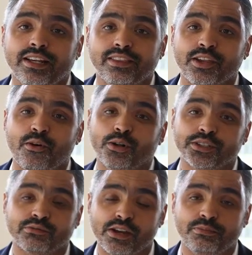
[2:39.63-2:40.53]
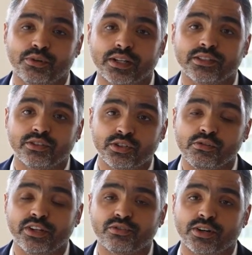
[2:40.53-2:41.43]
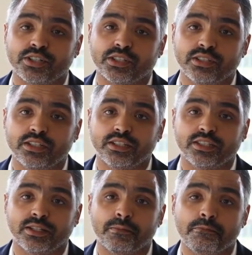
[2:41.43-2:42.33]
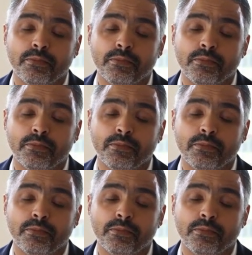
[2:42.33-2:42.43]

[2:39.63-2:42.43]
They call it the Red Book. It's the jury instructions in D.C.